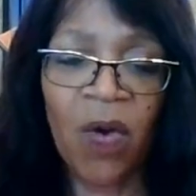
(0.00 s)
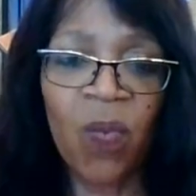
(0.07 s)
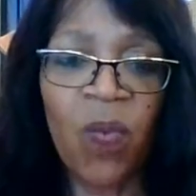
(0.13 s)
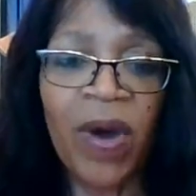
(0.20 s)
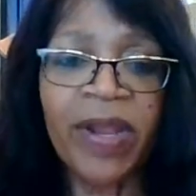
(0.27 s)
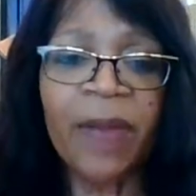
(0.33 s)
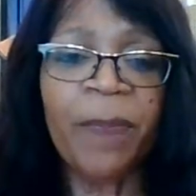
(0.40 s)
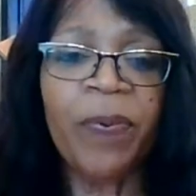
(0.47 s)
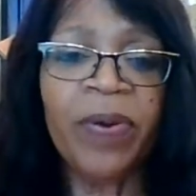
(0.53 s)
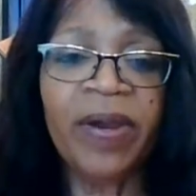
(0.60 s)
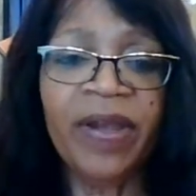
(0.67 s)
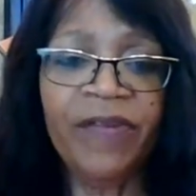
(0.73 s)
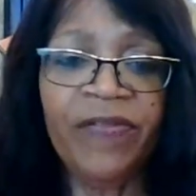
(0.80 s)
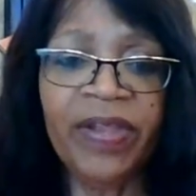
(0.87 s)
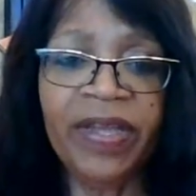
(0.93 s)
What a
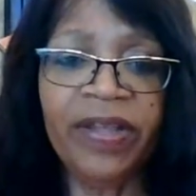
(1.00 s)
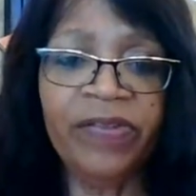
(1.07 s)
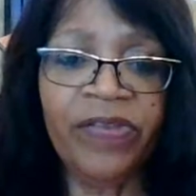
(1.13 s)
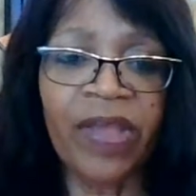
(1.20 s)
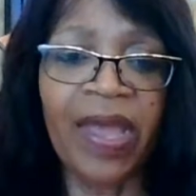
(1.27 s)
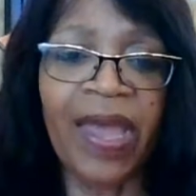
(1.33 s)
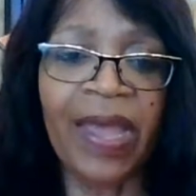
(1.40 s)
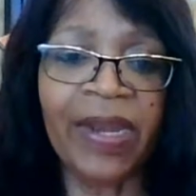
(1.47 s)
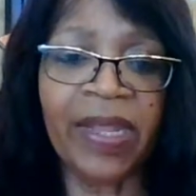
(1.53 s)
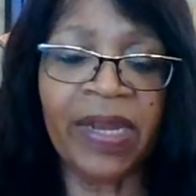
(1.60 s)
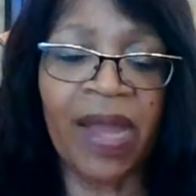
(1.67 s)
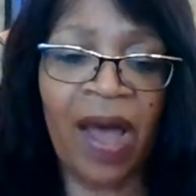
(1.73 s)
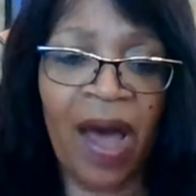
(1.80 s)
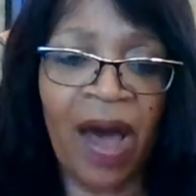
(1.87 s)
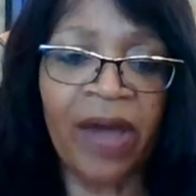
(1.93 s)
privilege and
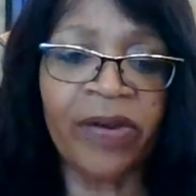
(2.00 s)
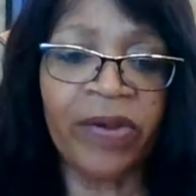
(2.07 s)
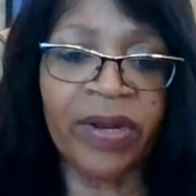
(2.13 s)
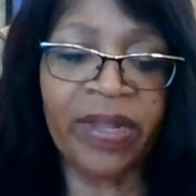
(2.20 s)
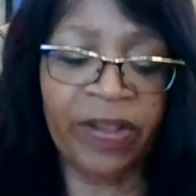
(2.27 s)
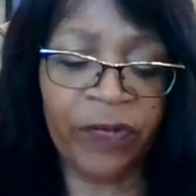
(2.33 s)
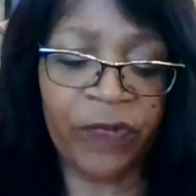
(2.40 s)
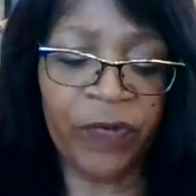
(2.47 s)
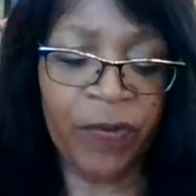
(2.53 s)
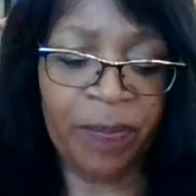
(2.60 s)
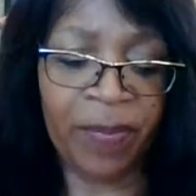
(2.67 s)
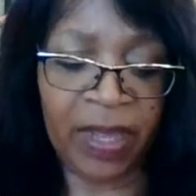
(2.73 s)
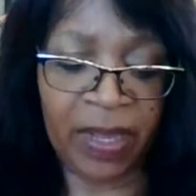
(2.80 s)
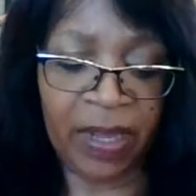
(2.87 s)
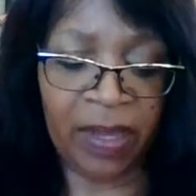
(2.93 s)
an honor it is for
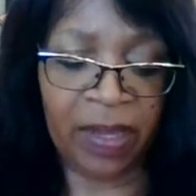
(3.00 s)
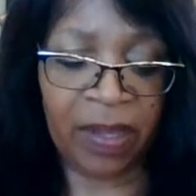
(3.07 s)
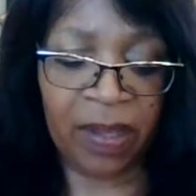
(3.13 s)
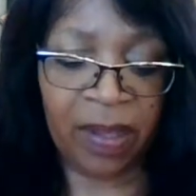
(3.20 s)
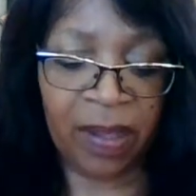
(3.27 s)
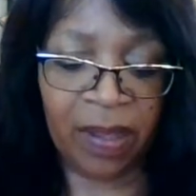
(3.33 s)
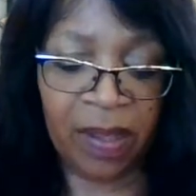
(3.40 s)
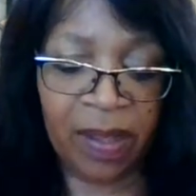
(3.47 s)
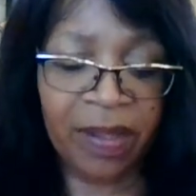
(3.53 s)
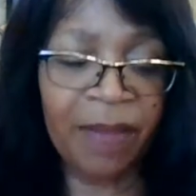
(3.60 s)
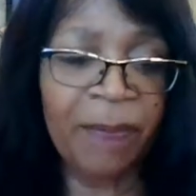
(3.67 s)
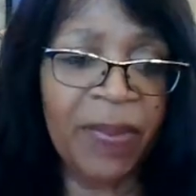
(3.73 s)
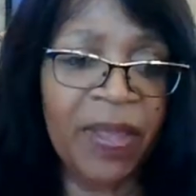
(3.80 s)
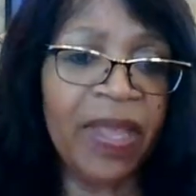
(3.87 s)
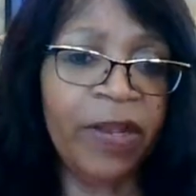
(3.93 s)
me
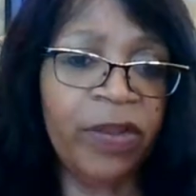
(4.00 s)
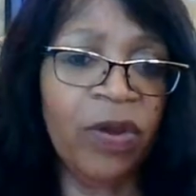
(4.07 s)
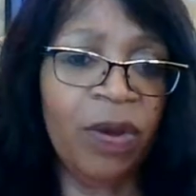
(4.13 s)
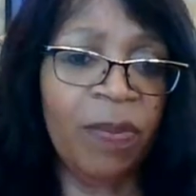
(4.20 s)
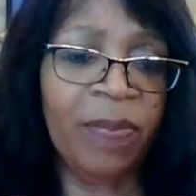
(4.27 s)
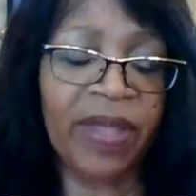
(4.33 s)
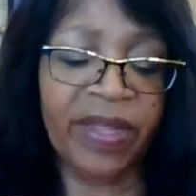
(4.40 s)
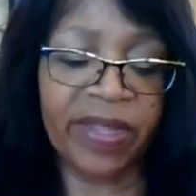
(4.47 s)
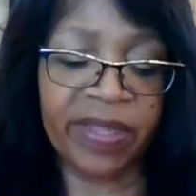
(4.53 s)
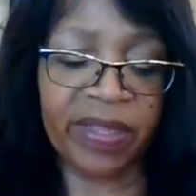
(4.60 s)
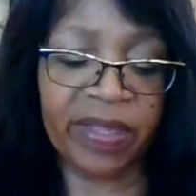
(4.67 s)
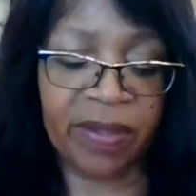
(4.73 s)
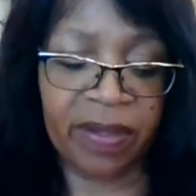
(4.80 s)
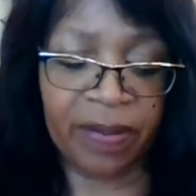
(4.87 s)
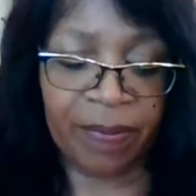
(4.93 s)
to be in your
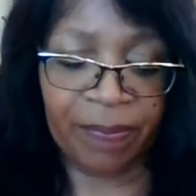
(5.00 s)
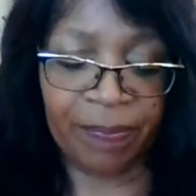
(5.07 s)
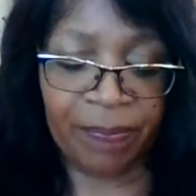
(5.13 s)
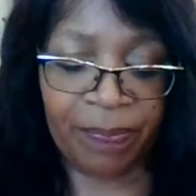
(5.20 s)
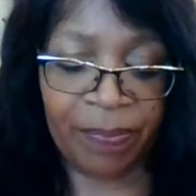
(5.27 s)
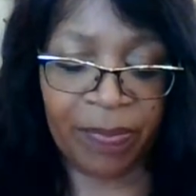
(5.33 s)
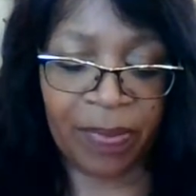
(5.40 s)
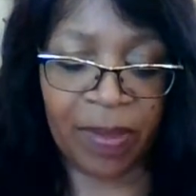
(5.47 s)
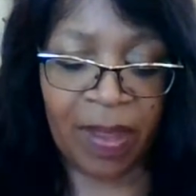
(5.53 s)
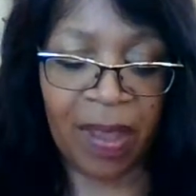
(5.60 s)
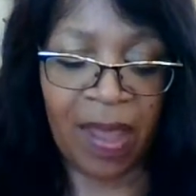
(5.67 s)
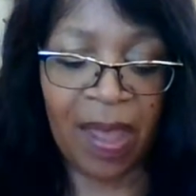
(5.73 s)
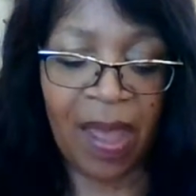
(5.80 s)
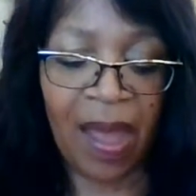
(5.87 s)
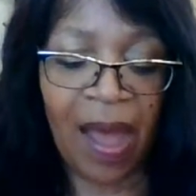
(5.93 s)
midst.
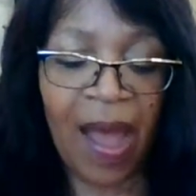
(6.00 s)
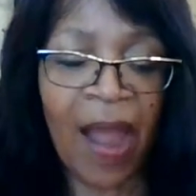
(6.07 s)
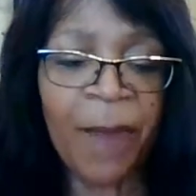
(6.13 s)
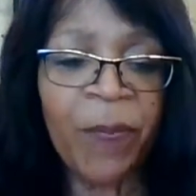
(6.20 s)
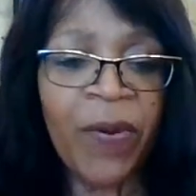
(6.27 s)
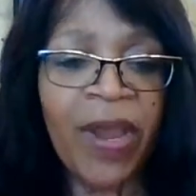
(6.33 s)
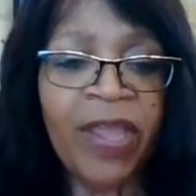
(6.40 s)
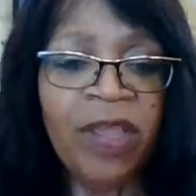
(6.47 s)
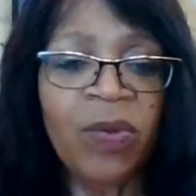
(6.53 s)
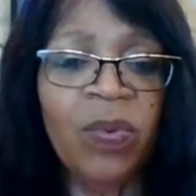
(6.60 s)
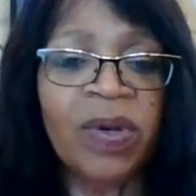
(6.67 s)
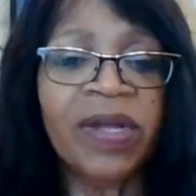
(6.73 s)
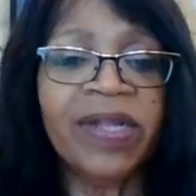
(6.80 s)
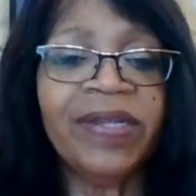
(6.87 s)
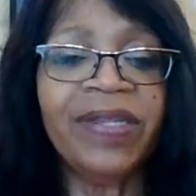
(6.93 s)
I pray you
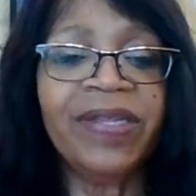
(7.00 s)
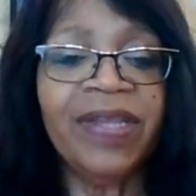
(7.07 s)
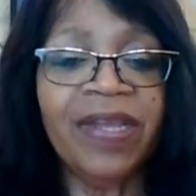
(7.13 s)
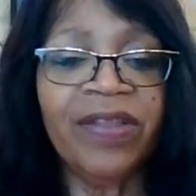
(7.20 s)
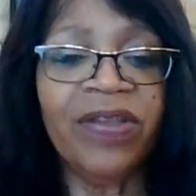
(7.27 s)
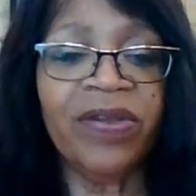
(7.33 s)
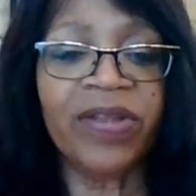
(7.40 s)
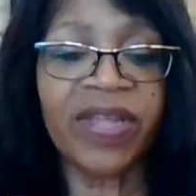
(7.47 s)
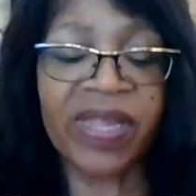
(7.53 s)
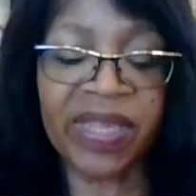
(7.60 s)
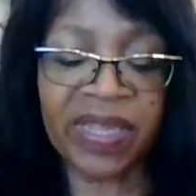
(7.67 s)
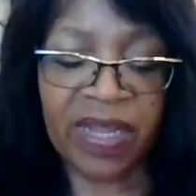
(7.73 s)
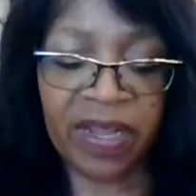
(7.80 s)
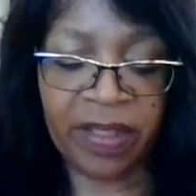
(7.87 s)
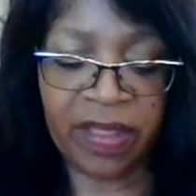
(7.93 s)
will continue to
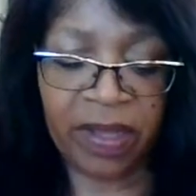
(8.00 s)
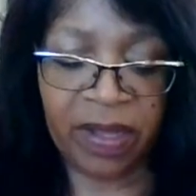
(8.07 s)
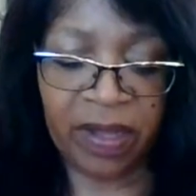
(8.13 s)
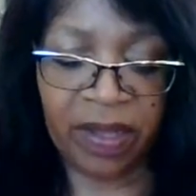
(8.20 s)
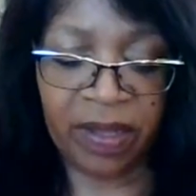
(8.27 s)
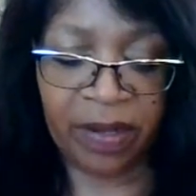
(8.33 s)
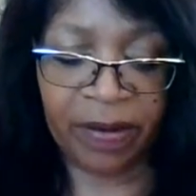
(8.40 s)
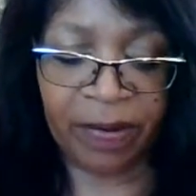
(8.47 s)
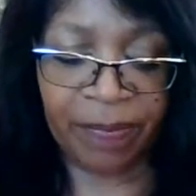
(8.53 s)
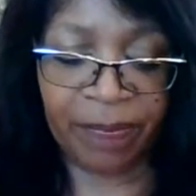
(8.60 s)
seek the good.